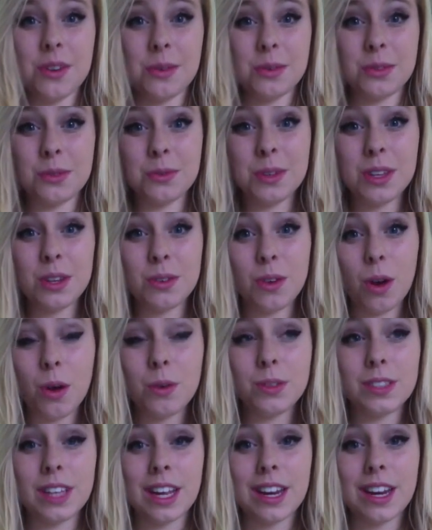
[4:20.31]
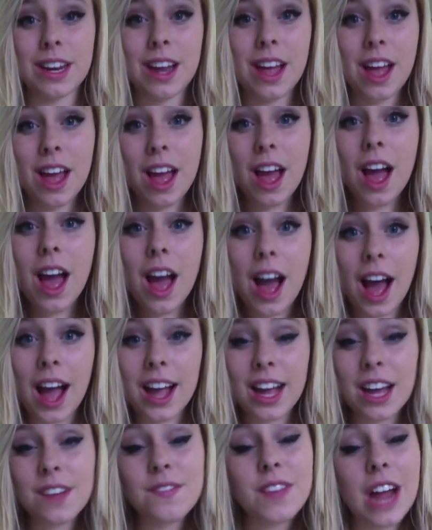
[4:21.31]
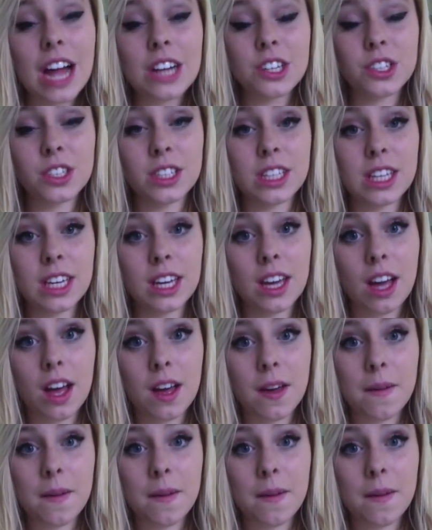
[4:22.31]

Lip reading: It was really gross, and I have naturally